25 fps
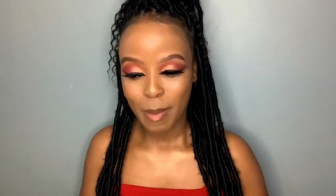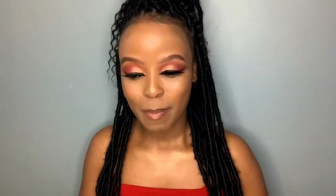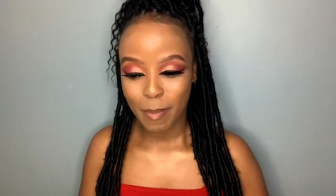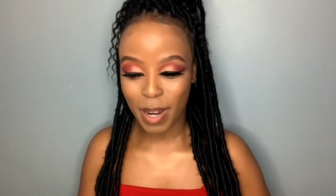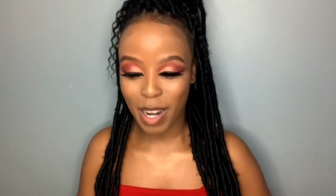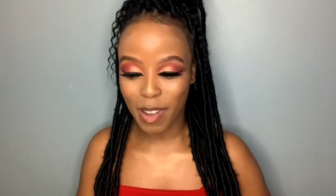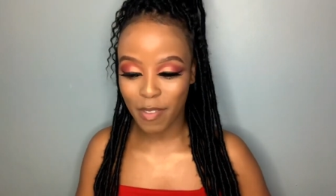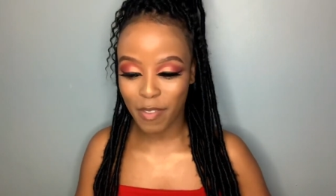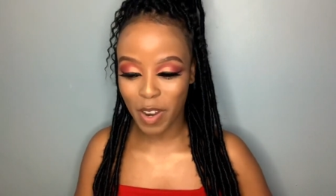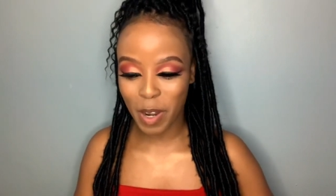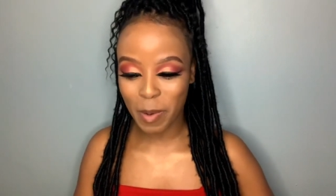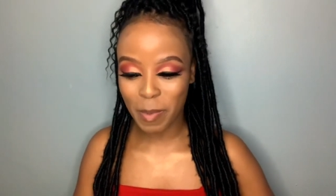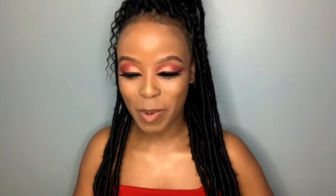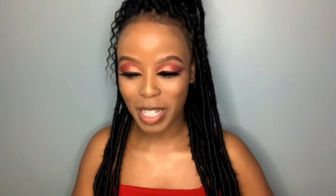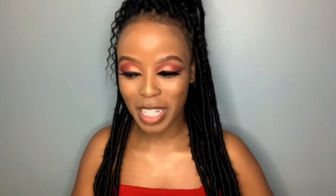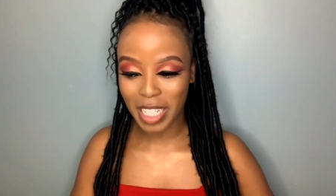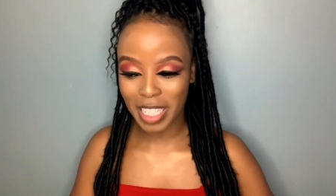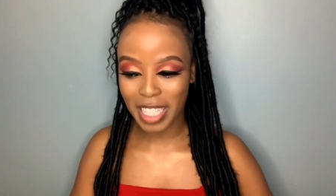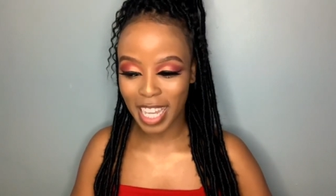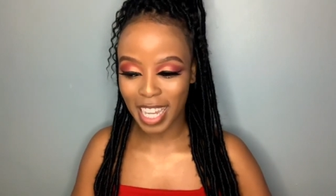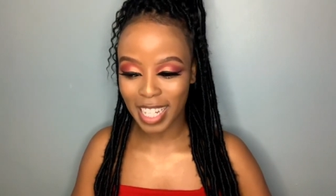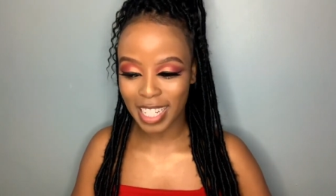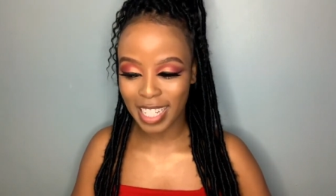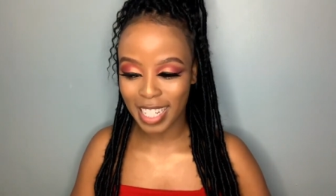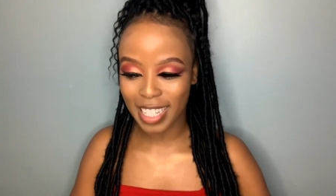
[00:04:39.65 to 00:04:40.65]
but i'm very much
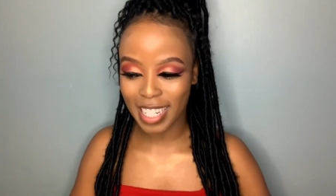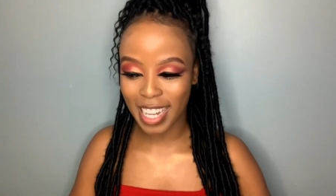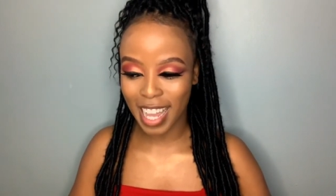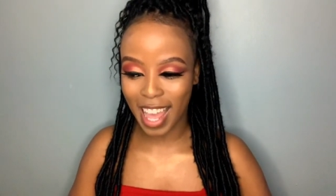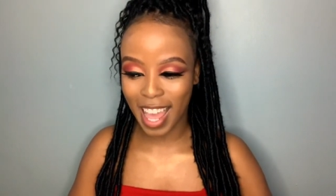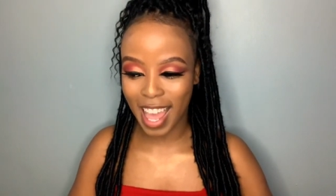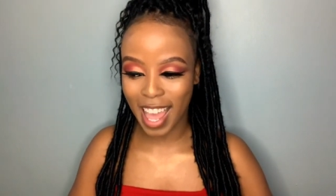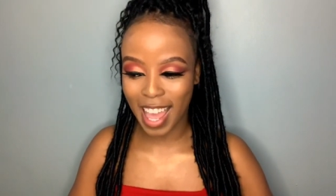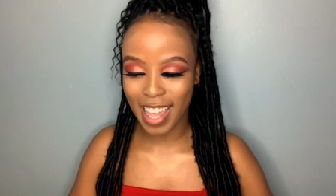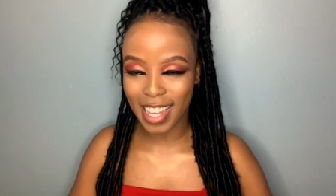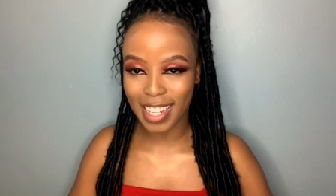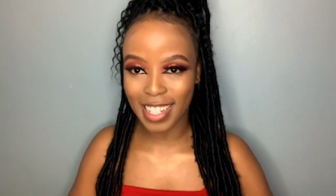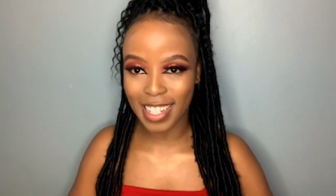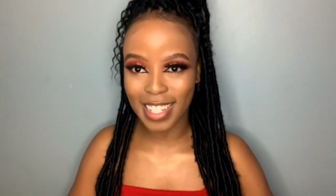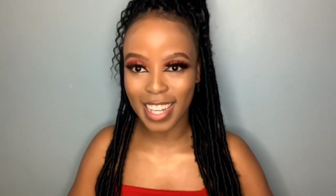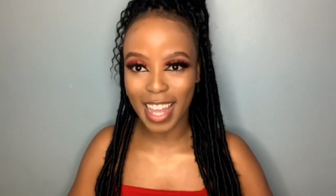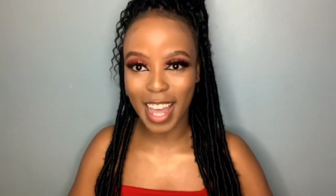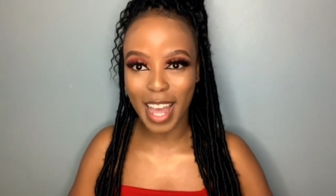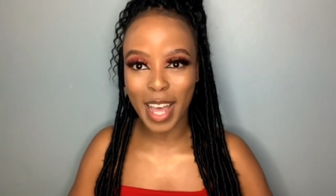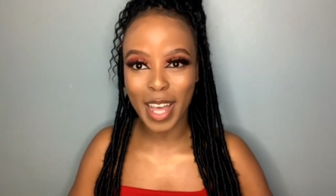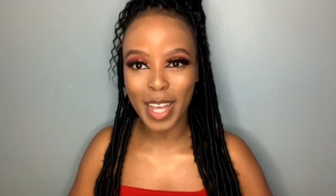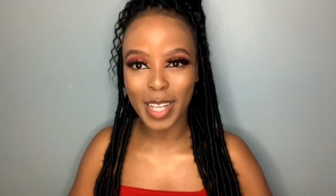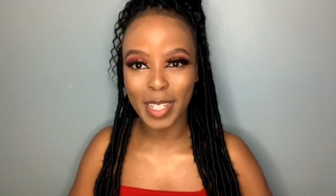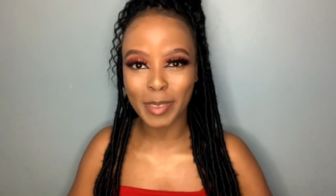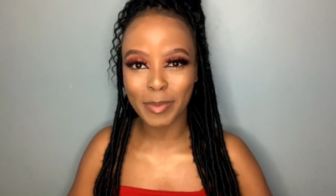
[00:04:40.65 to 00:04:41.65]
excited and
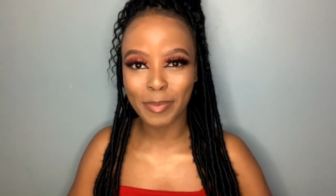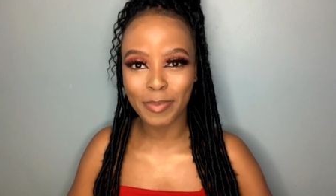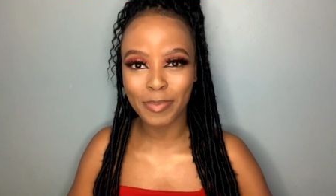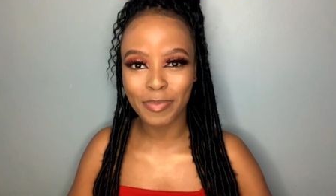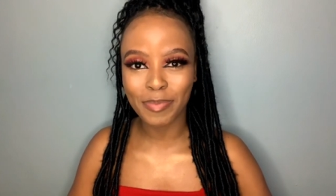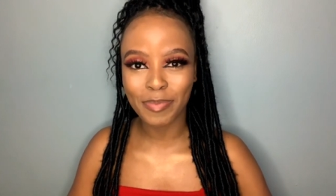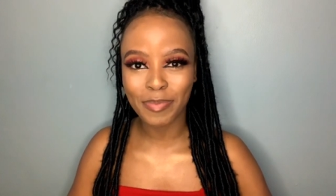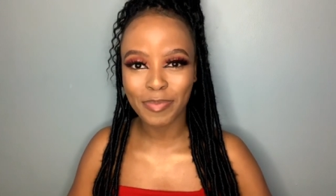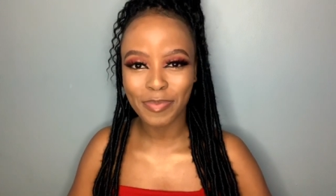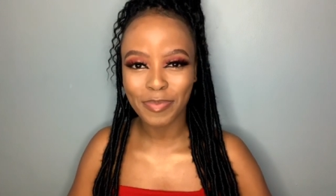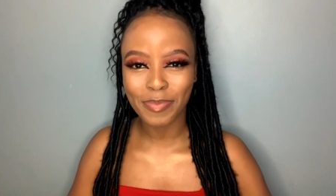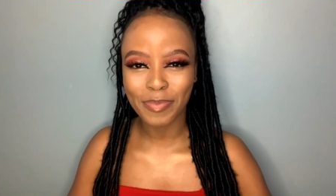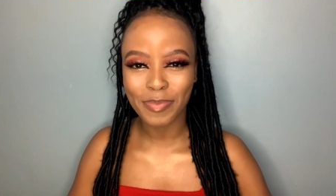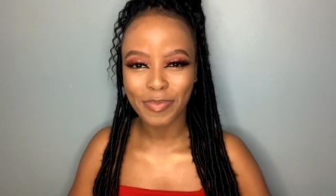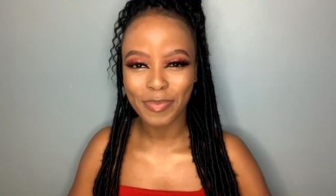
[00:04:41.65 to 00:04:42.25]
um